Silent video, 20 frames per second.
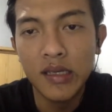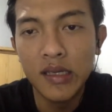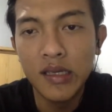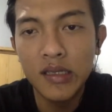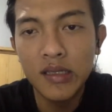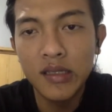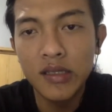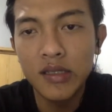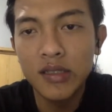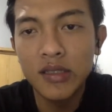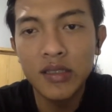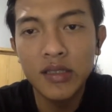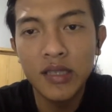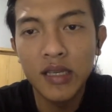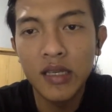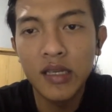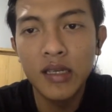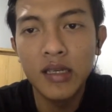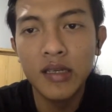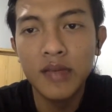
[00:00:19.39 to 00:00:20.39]
it
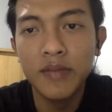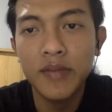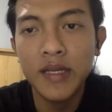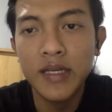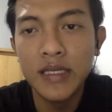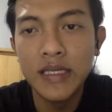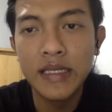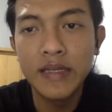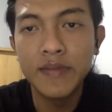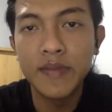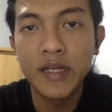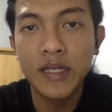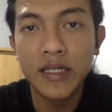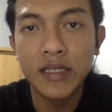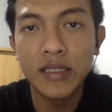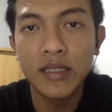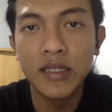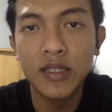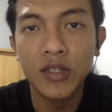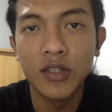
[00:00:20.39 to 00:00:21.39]
contains the basic
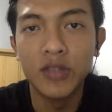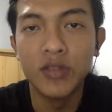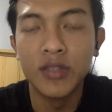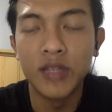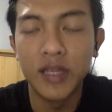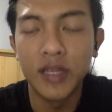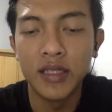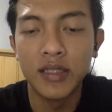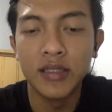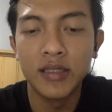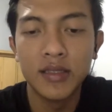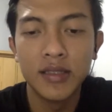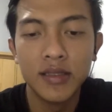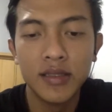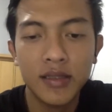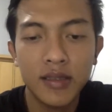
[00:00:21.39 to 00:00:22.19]
marketing contents.